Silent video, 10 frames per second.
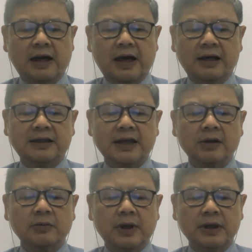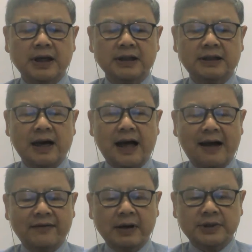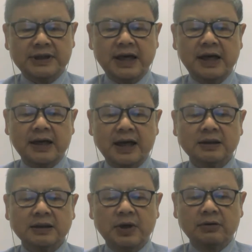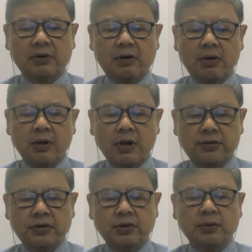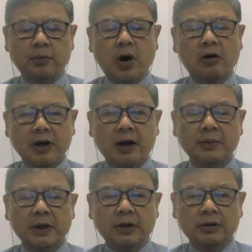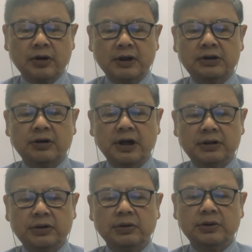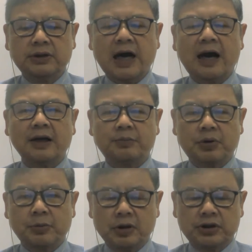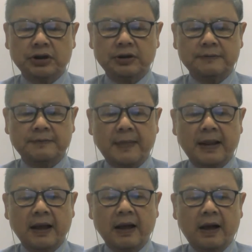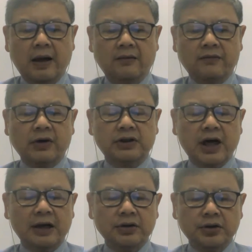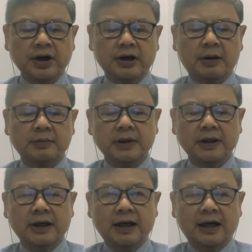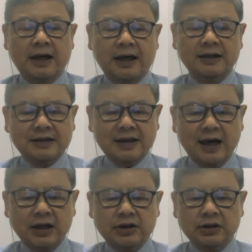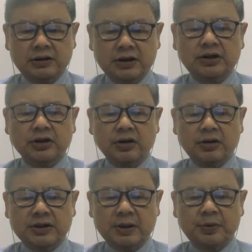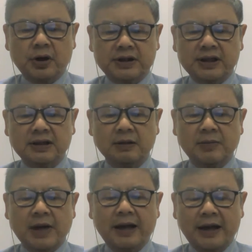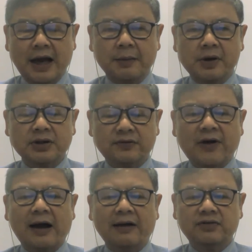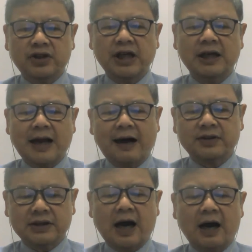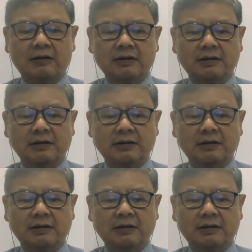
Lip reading: And the second one is the FMC customer growth through World Cup 2022 target promotion. For China Unicom, intelligent digital support system enables 5G lifestyle.